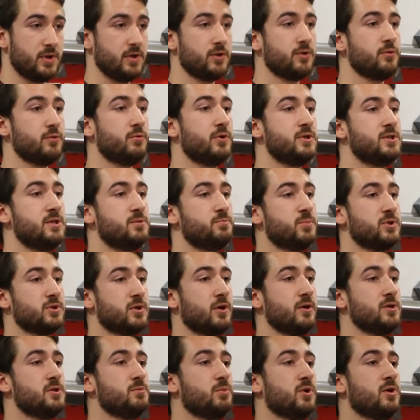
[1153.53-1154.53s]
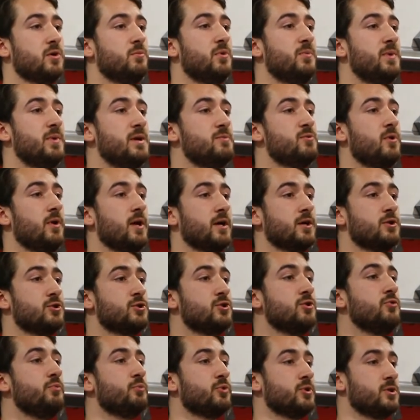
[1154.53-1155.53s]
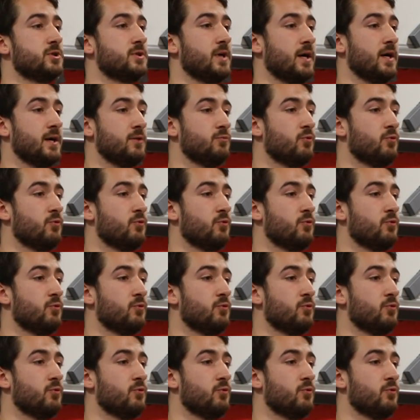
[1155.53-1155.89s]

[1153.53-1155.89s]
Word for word: In other words, it's starting to become a bit more like a superstate